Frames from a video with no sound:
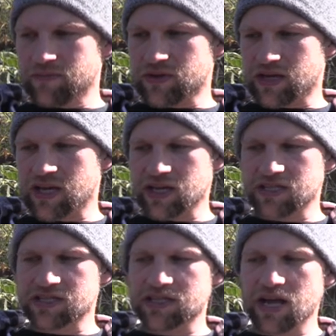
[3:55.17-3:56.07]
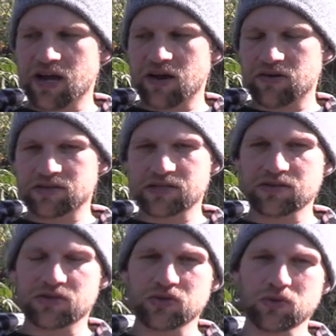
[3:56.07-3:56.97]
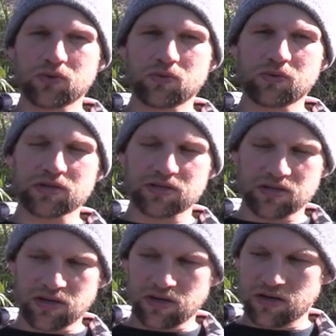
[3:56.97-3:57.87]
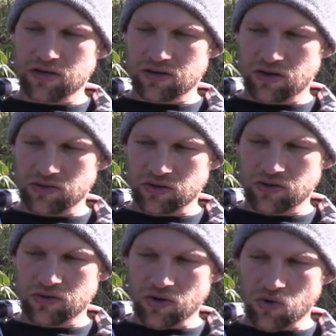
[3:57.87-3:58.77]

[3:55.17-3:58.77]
the kick and snares to what's uh, uh called a, a